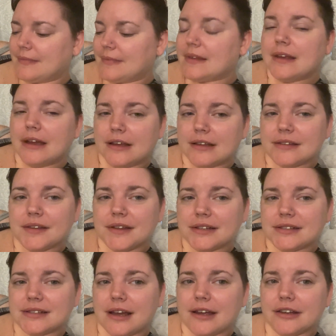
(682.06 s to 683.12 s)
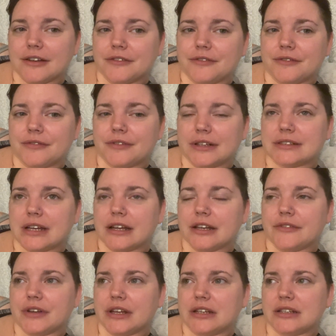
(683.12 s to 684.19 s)
yeah, so that's kind of
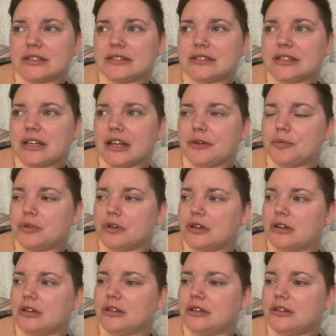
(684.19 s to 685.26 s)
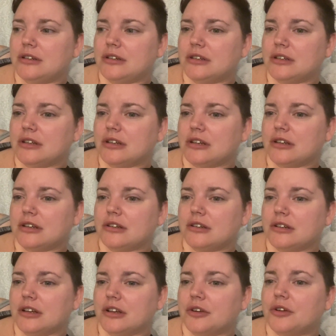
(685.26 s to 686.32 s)
it. Today we're
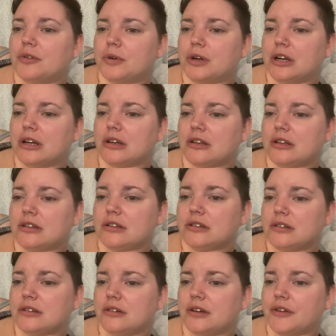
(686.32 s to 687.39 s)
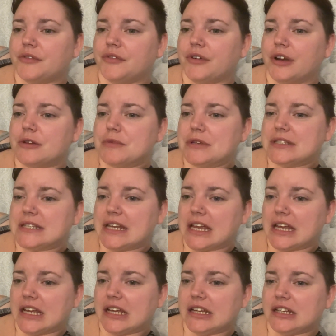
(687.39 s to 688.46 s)
going to go to work. A very busy
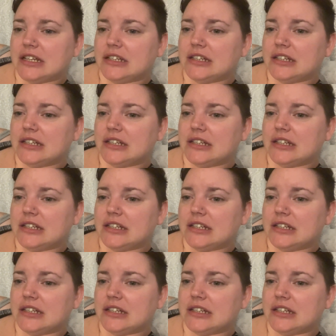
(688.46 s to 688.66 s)
day.